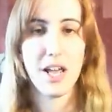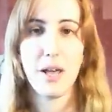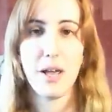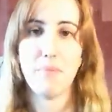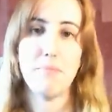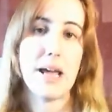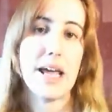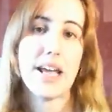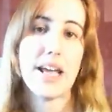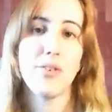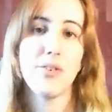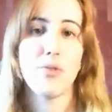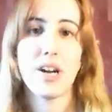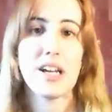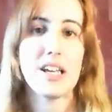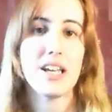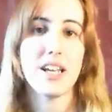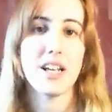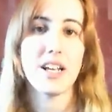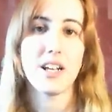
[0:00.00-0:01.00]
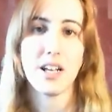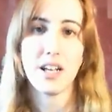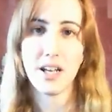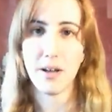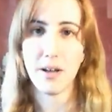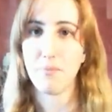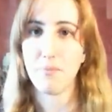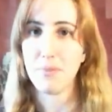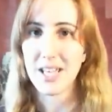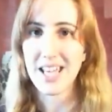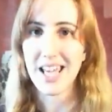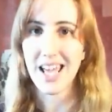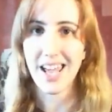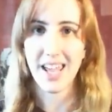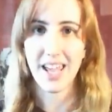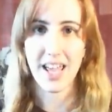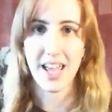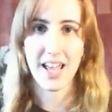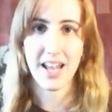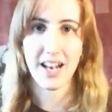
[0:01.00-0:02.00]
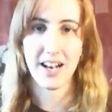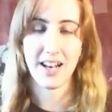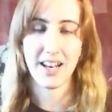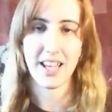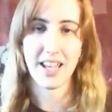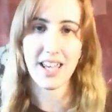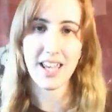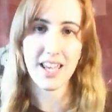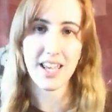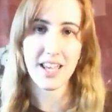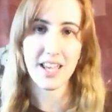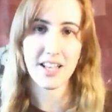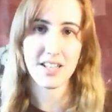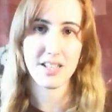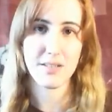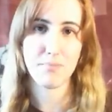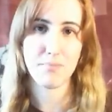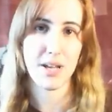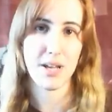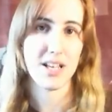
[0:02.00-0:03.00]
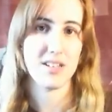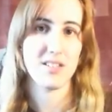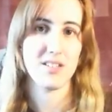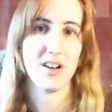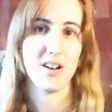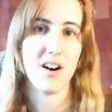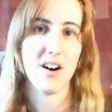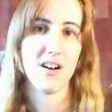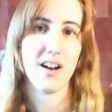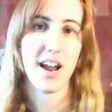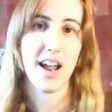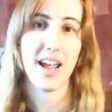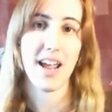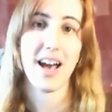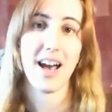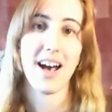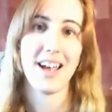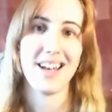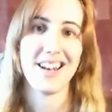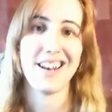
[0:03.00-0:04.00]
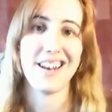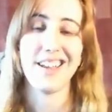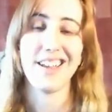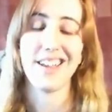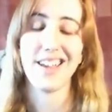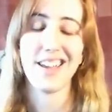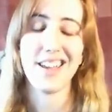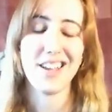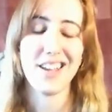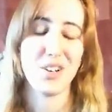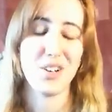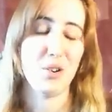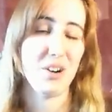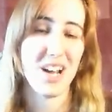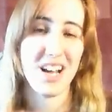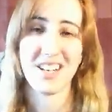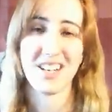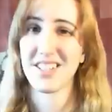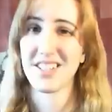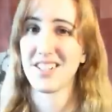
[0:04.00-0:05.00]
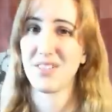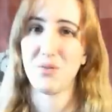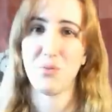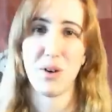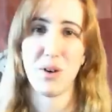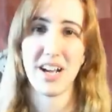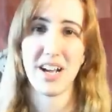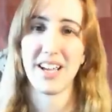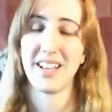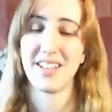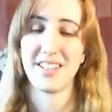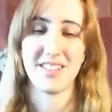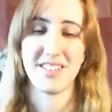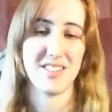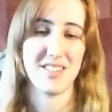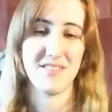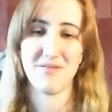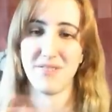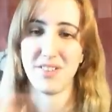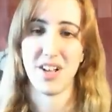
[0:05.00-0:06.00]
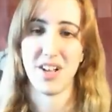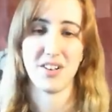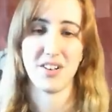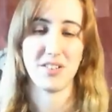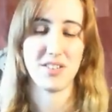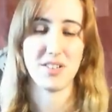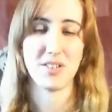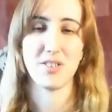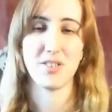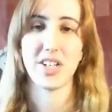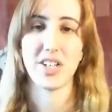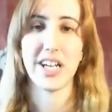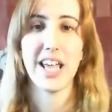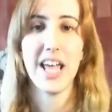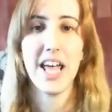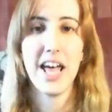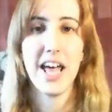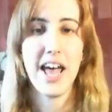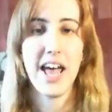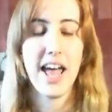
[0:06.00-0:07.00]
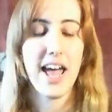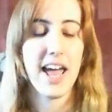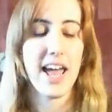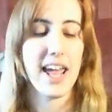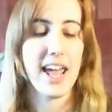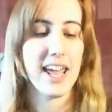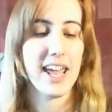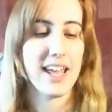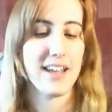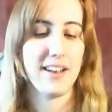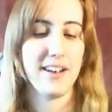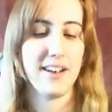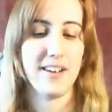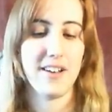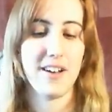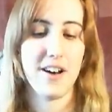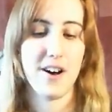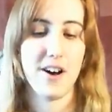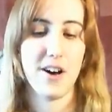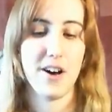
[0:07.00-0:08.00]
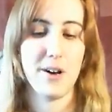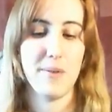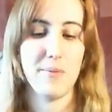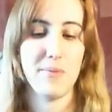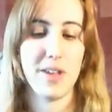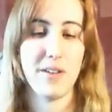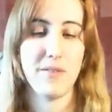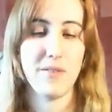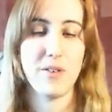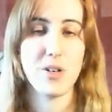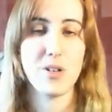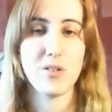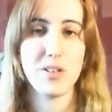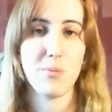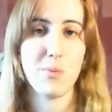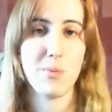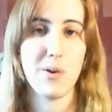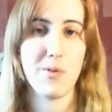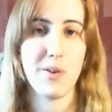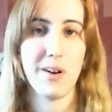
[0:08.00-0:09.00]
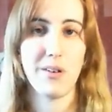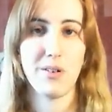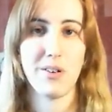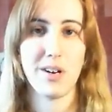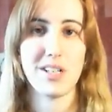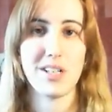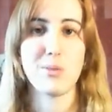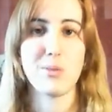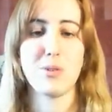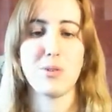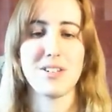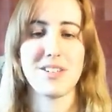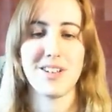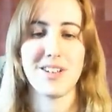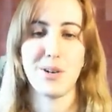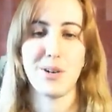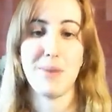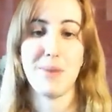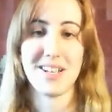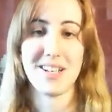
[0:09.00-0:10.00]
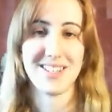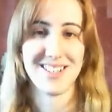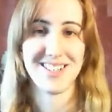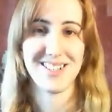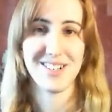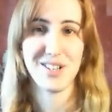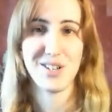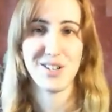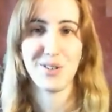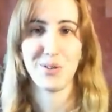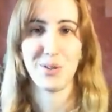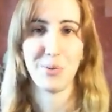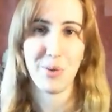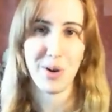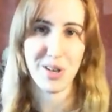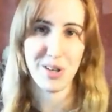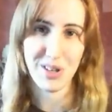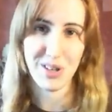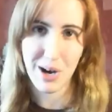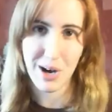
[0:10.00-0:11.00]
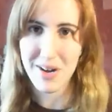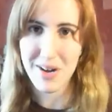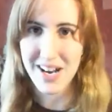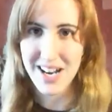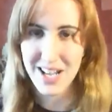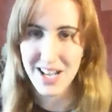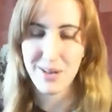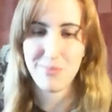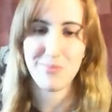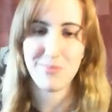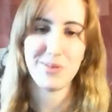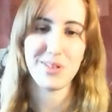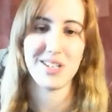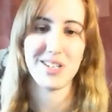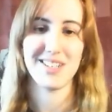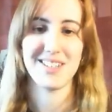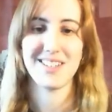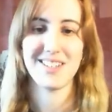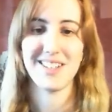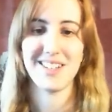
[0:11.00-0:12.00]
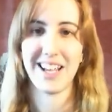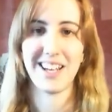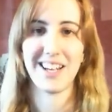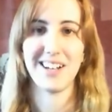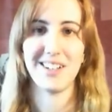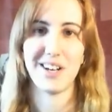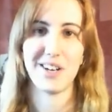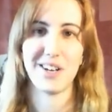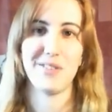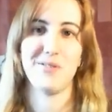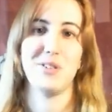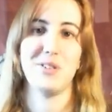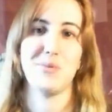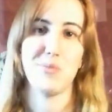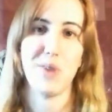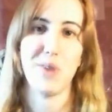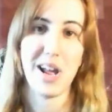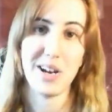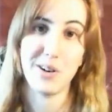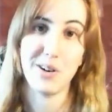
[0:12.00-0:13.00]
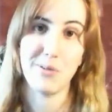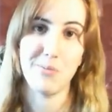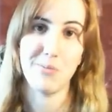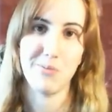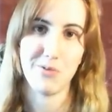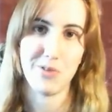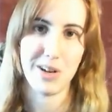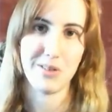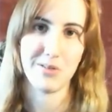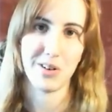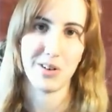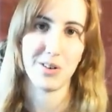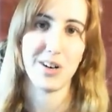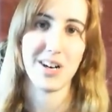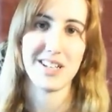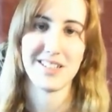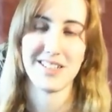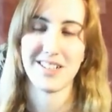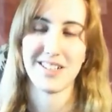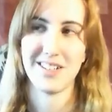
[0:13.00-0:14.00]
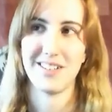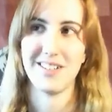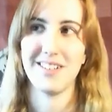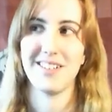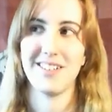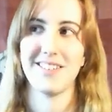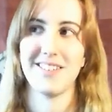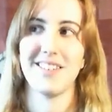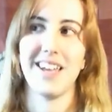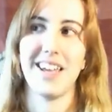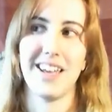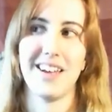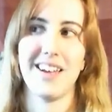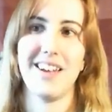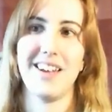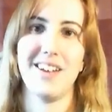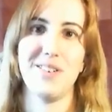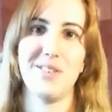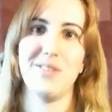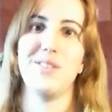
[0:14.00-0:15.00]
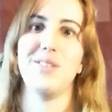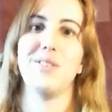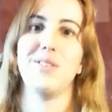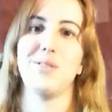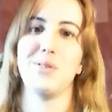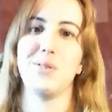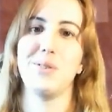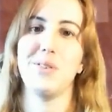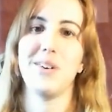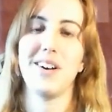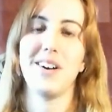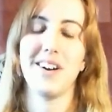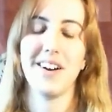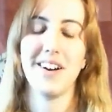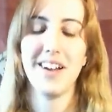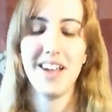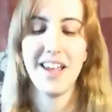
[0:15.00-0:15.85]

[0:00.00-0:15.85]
Bane Raid, B A N E space R A I D E. Don't ask why, it's a long story. And um, if you do send me a friend request, please send a message with where you got my name because I get a lot of just random friend requests, and it's like I don't know who you are.